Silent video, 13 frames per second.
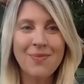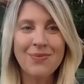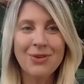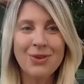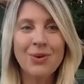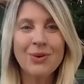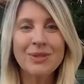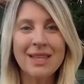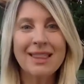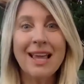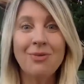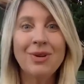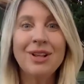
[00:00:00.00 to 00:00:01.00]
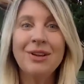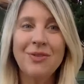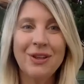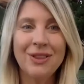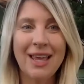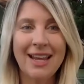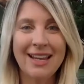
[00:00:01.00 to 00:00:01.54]
goals that they really feel
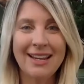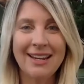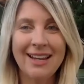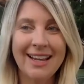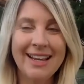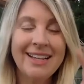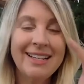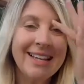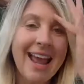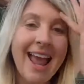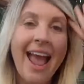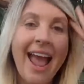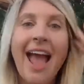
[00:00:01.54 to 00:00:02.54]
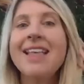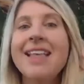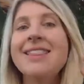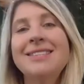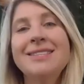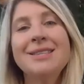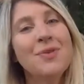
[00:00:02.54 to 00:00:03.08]
they can hit, and then
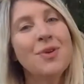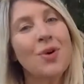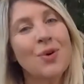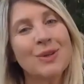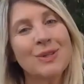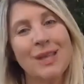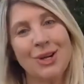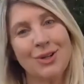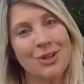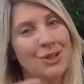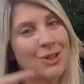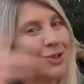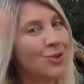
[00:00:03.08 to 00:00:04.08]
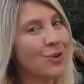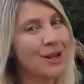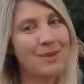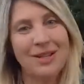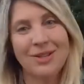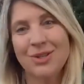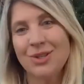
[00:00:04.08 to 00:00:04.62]
some goals that are just
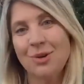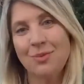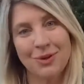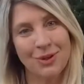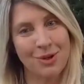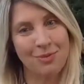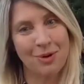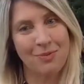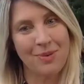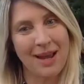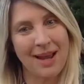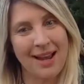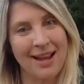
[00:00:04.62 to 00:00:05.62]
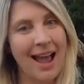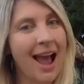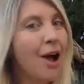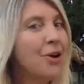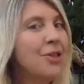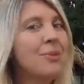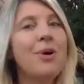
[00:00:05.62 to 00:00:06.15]
dreaming super, super big, out
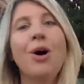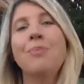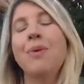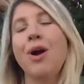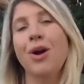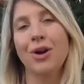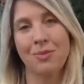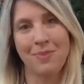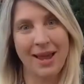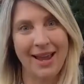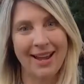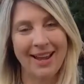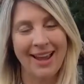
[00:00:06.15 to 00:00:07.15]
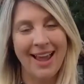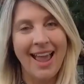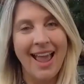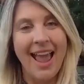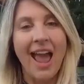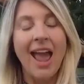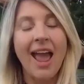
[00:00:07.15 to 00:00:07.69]
of the ballpark big.
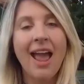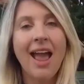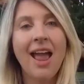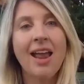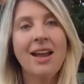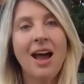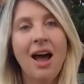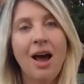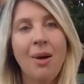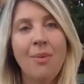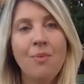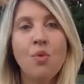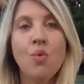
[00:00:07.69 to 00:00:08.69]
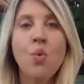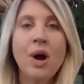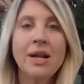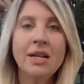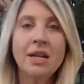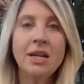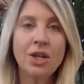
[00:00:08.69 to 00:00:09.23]
And what
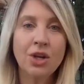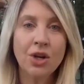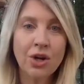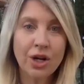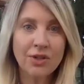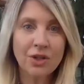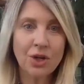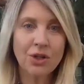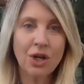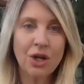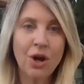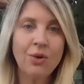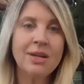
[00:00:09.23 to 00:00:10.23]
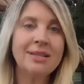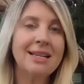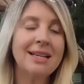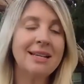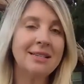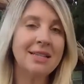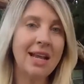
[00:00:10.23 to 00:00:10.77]
you're going to start to notice
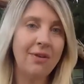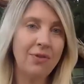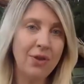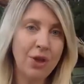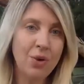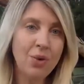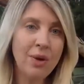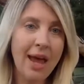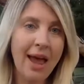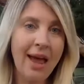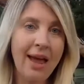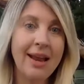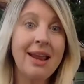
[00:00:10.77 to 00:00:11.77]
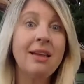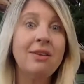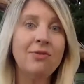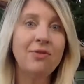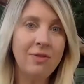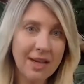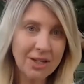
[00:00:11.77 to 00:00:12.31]
is if you can
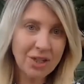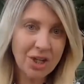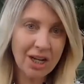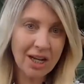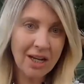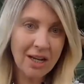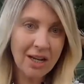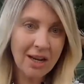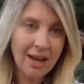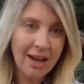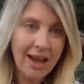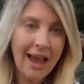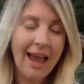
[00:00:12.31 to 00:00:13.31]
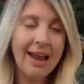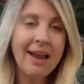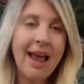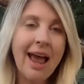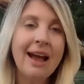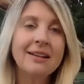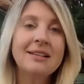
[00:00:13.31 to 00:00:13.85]
envision and
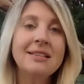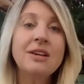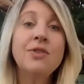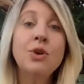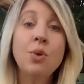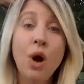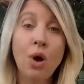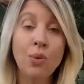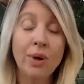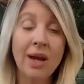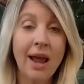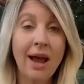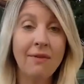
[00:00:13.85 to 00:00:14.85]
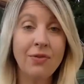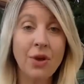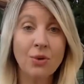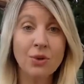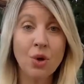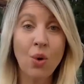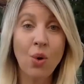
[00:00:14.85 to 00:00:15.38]
act as if you already have
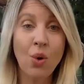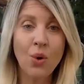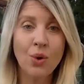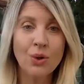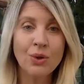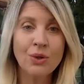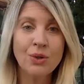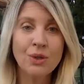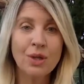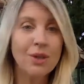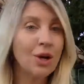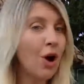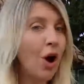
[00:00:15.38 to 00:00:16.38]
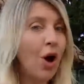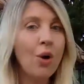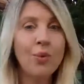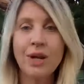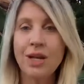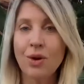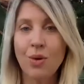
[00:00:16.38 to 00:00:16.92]
those goals, they're
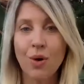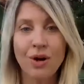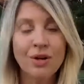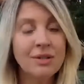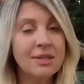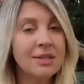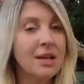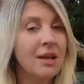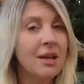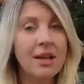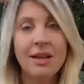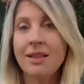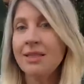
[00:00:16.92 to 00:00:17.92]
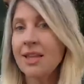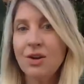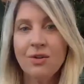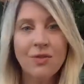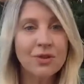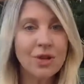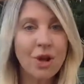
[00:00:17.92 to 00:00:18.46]
already yours. The
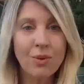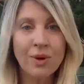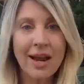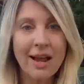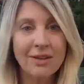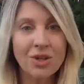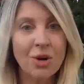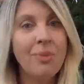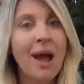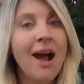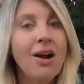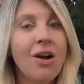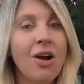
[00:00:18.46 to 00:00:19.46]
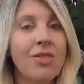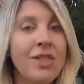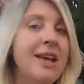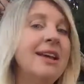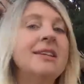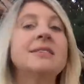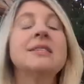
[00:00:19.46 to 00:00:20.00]
universe already has your back on
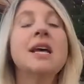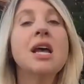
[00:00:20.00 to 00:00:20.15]
this.